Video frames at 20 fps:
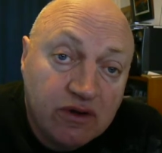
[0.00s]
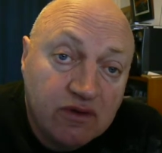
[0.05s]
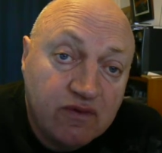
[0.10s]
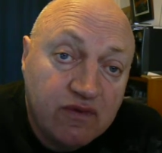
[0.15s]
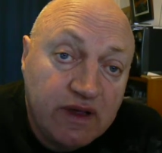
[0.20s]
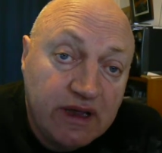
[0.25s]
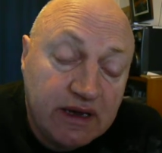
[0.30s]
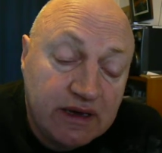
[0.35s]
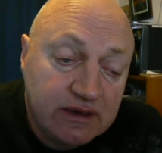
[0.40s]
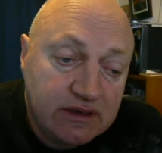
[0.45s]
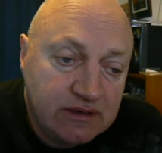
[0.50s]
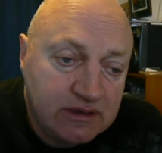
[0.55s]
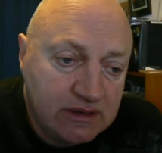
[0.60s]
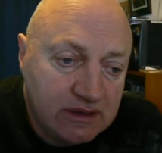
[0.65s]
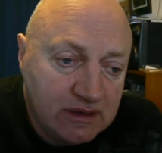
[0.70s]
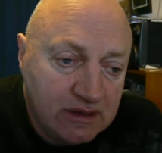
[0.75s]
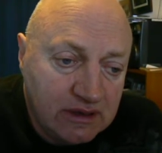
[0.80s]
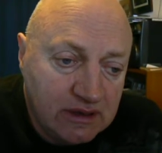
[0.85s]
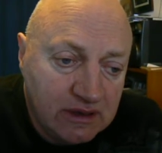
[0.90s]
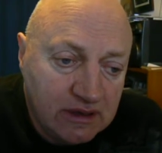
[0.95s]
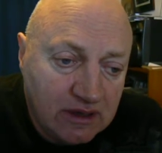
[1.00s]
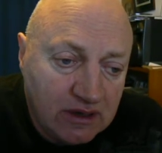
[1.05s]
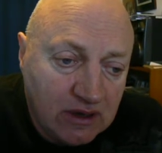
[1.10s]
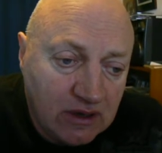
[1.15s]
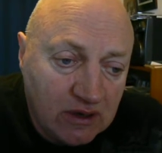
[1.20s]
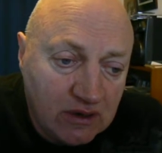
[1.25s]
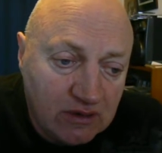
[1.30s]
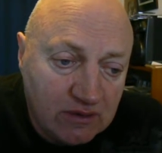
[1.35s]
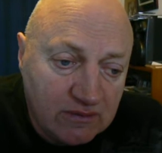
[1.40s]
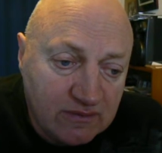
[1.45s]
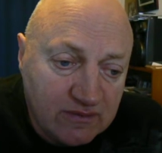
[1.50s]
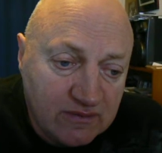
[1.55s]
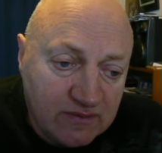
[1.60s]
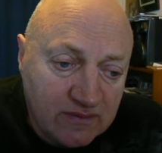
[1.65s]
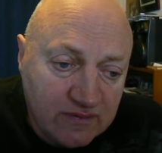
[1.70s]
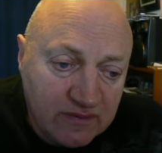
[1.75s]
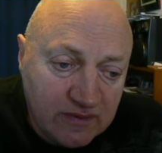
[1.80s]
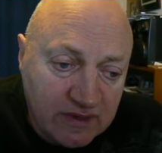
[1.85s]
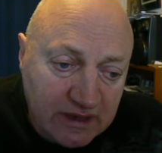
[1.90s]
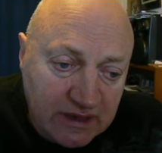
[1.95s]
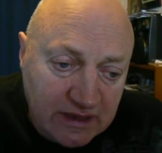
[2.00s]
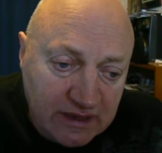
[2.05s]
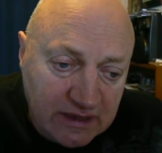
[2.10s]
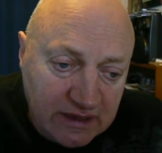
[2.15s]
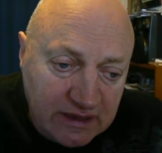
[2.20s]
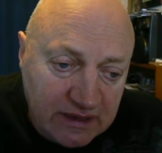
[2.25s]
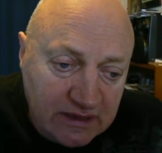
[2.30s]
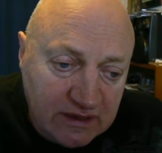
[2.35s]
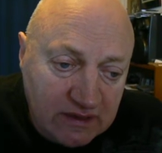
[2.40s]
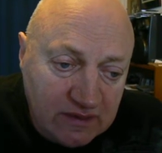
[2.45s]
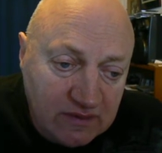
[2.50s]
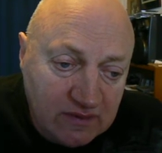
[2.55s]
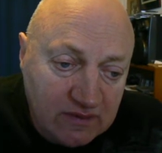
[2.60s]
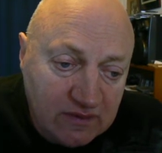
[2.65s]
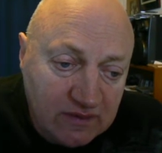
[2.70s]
effect of the